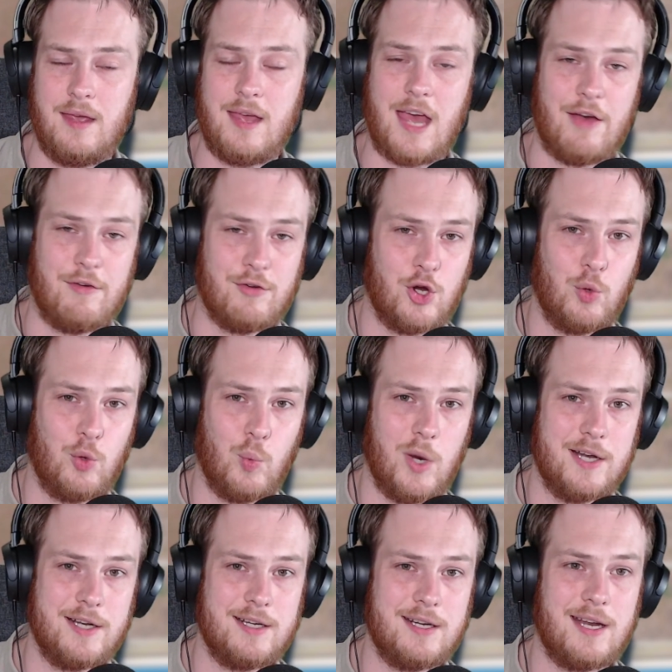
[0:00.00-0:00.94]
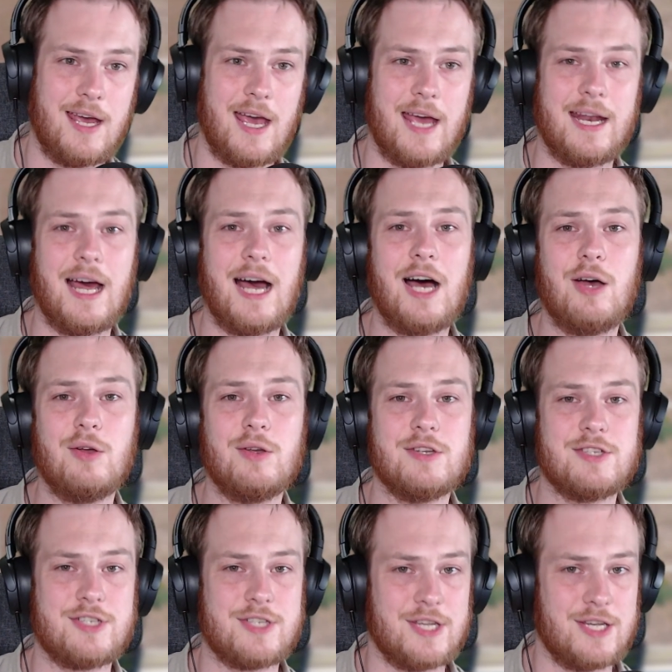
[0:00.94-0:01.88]
Have a good one, and I'll
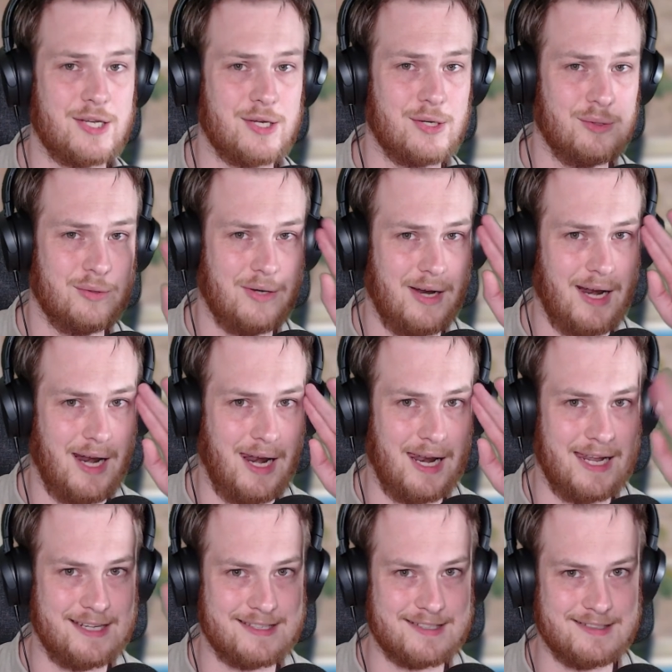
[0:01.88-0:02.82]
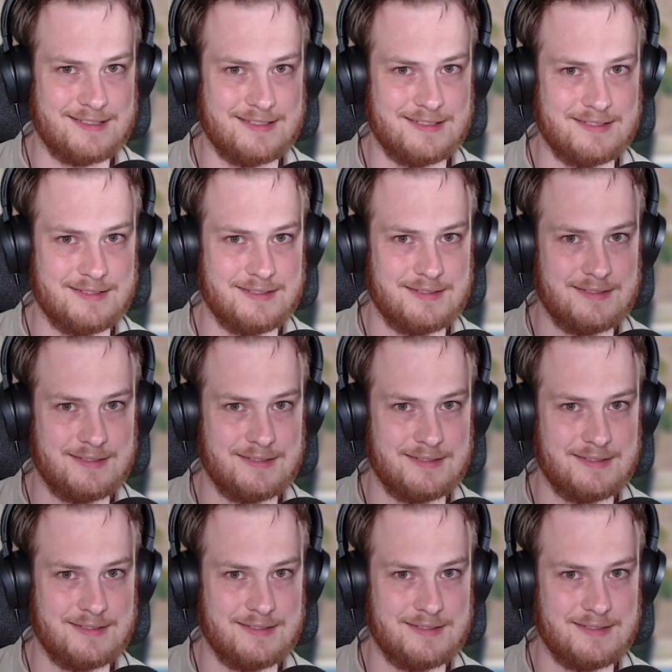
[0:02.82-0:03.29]
see you later.